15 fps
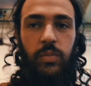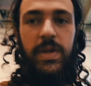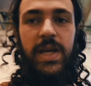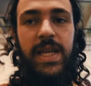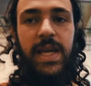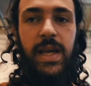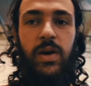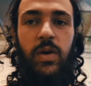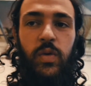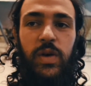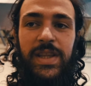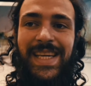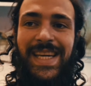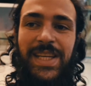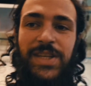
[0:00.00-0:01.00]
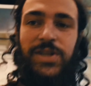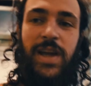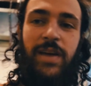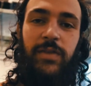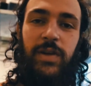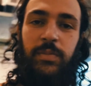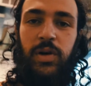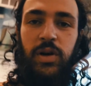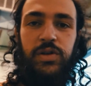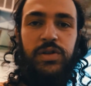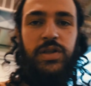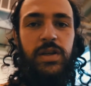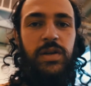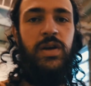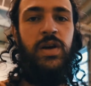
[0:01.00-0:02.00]
meeting with each and every
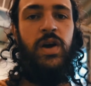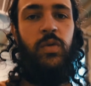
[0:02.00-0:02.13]
person